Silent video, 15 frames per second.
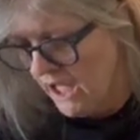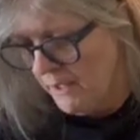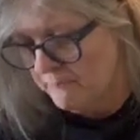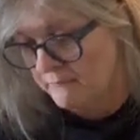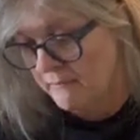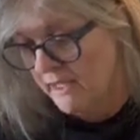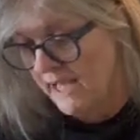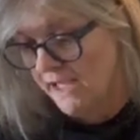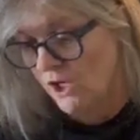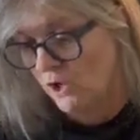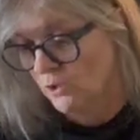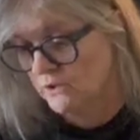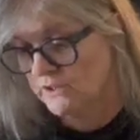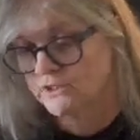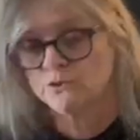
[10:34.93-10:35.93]
My
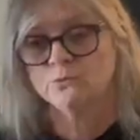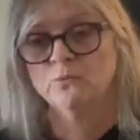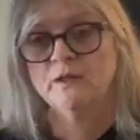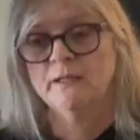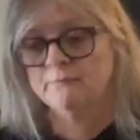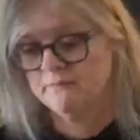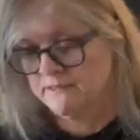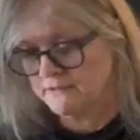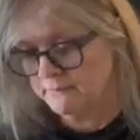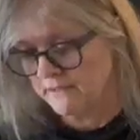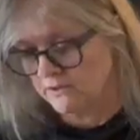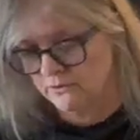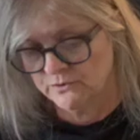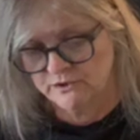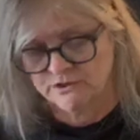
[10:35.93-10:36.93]
oldest whip, this is my
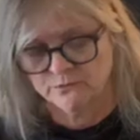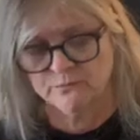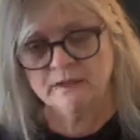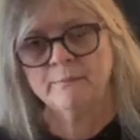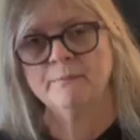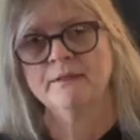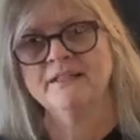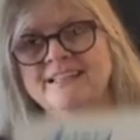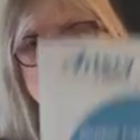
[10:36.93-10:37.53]
oldest whip.